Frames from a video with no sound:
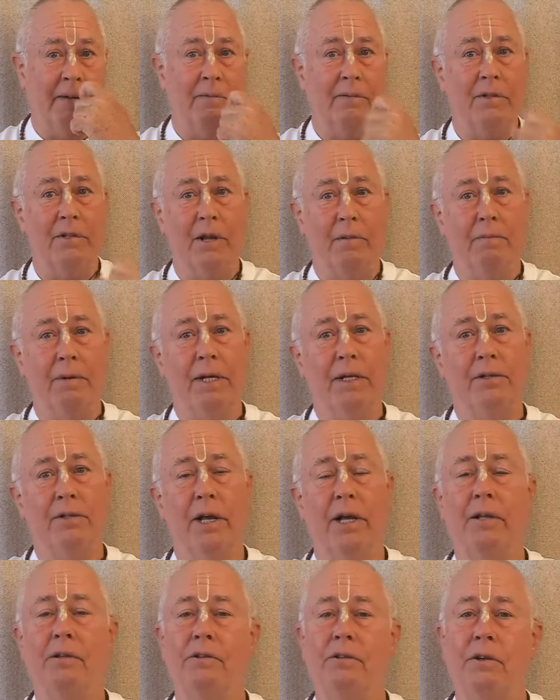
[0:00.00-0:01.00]
Does that make
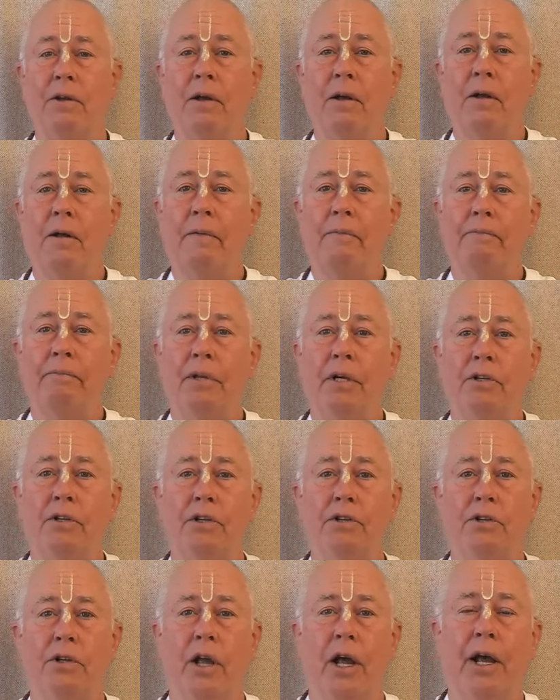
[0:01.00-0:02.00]
sense?
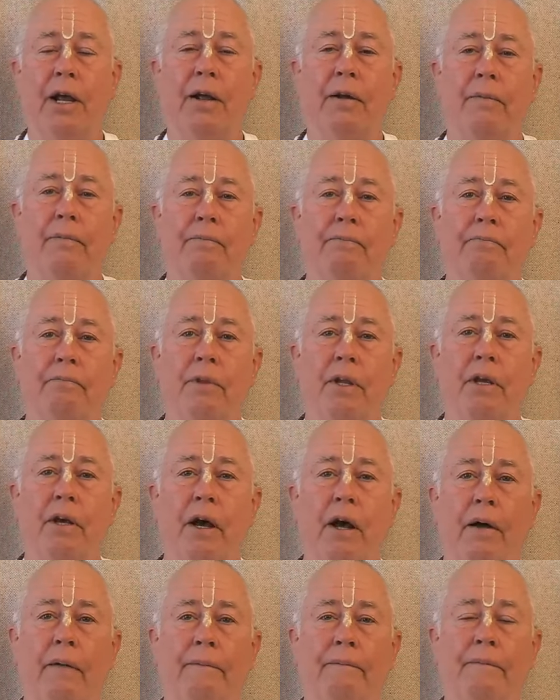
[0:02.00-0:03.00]
Just like,
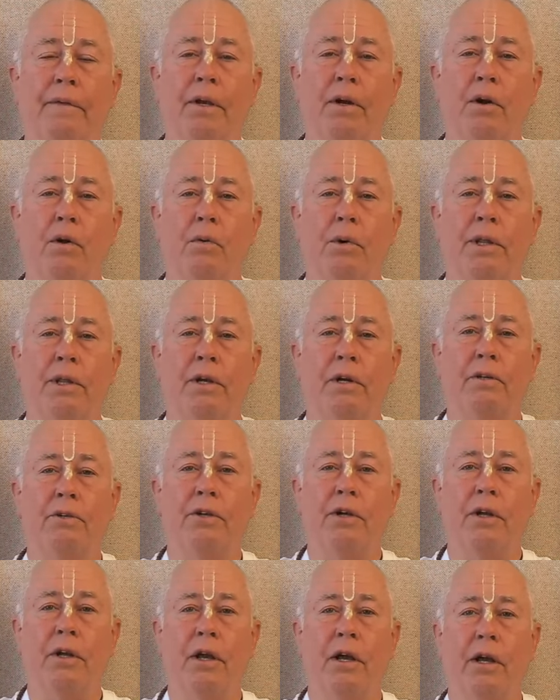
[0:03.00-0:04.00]
uh, you know, when there's
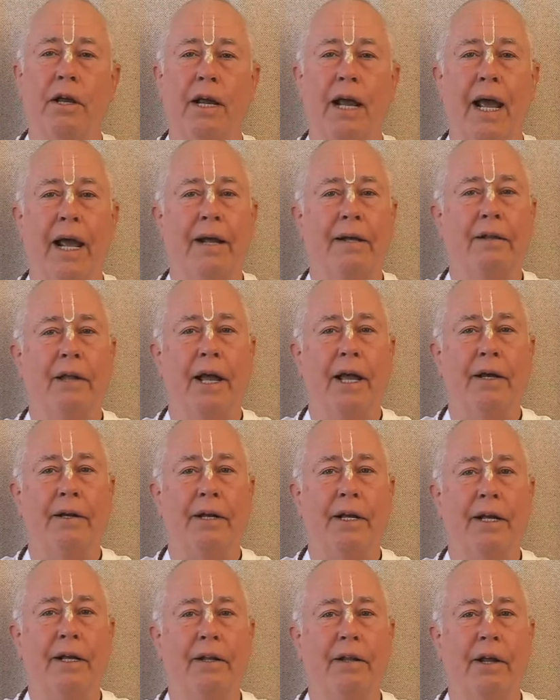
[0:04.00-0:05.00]
a, a, gangland
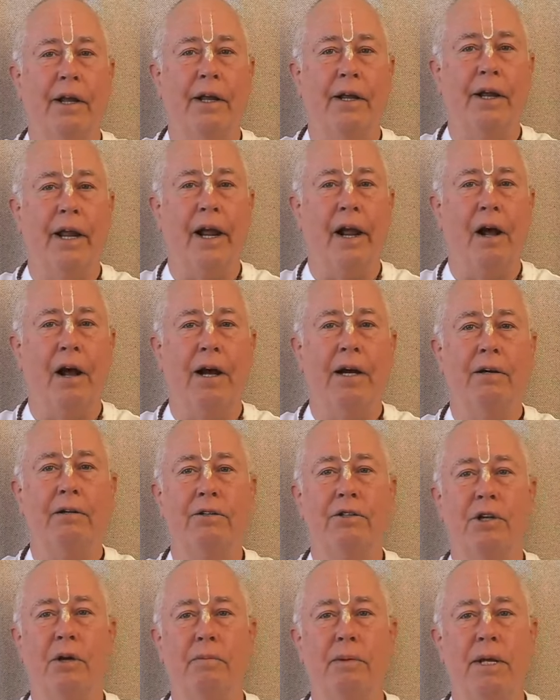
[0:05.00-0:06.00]
killing, they hire
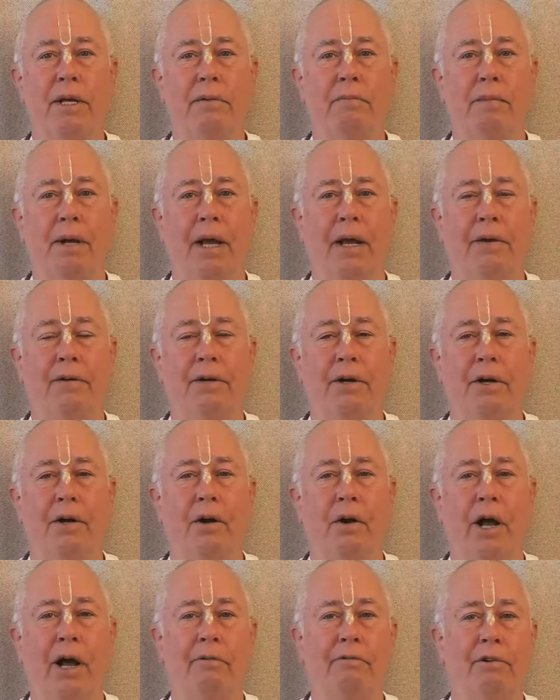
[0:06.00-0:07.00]
some hitman to
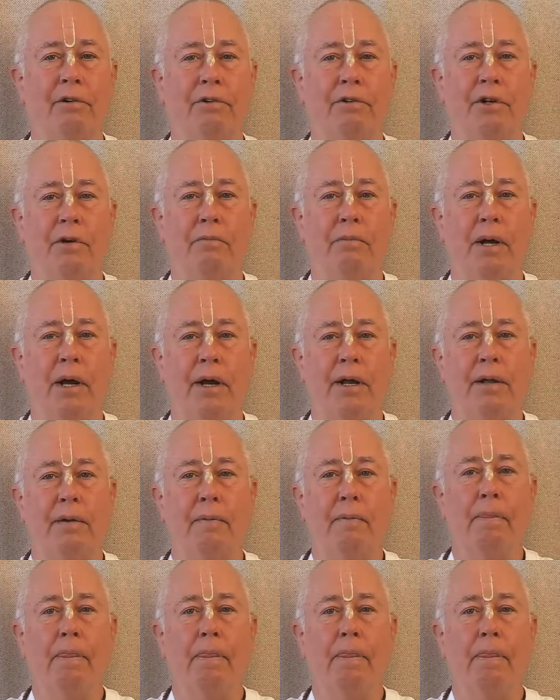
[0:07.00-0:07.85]
go after somebody.